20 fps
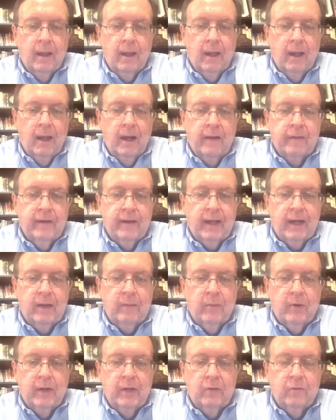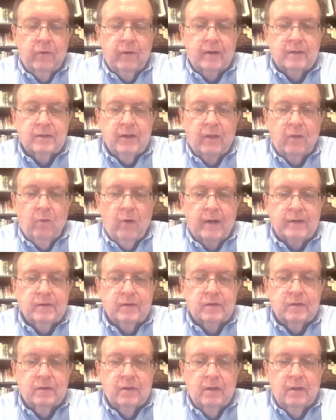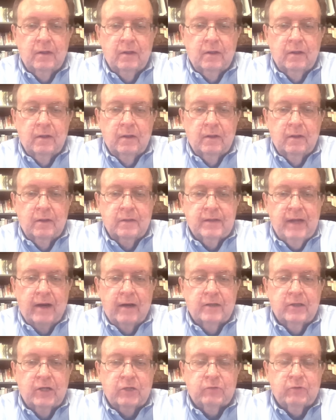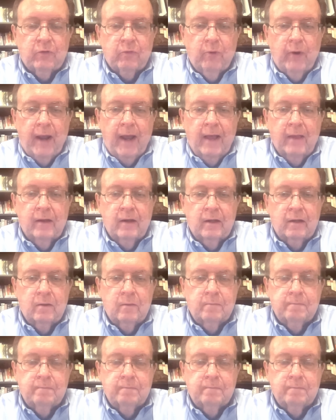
and I think anybody who thinks otherwise is is out of touch with reality.